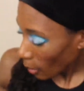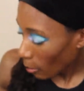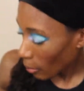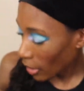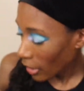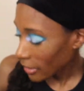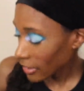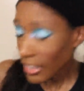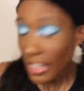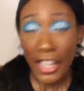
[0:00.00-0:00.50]

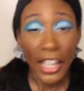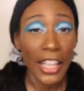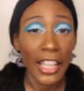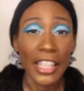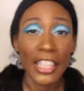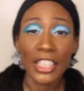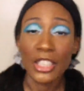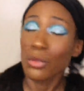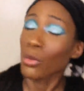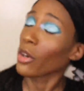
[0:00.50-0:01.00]
But
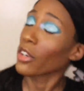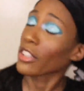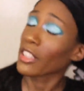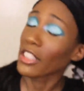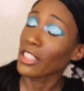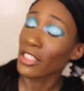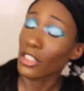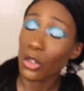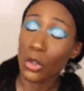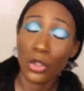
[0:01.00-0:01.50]
it's worth
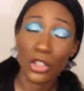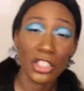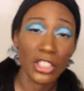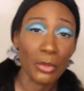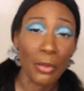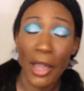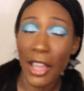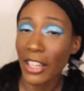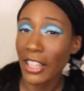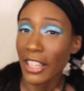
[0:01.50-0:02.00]
it. It's a
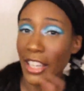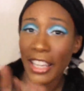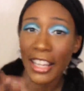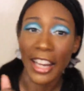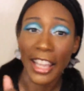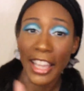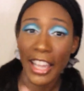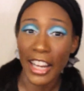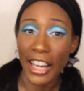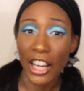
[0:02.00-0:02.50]
gorgeous palette
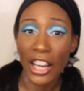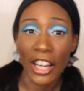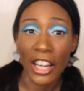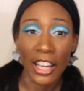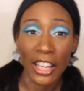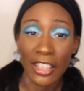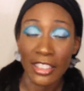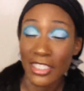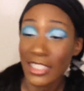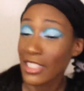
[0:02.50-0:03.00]
and I got it at
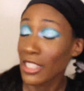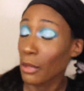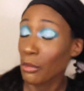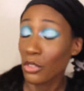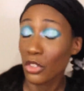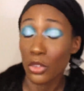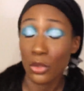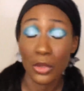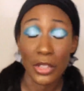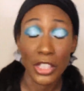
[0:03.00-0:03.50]
an
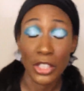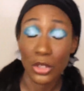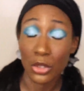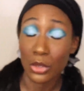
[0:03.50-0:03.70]
exceptional deal.